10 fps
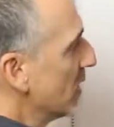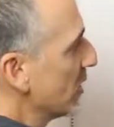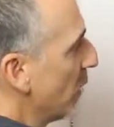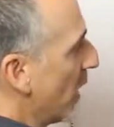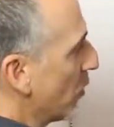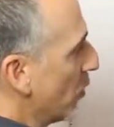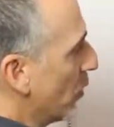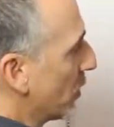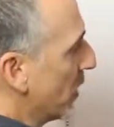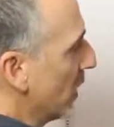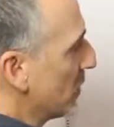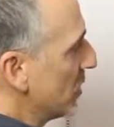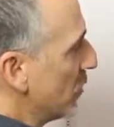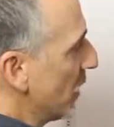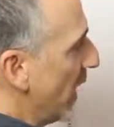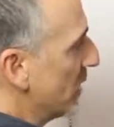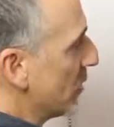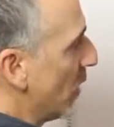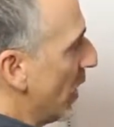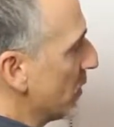spinal cord comes to an
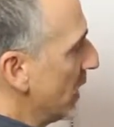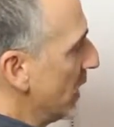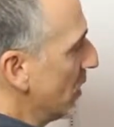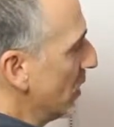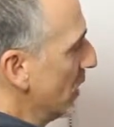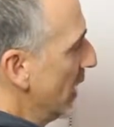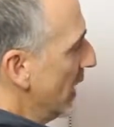end around here,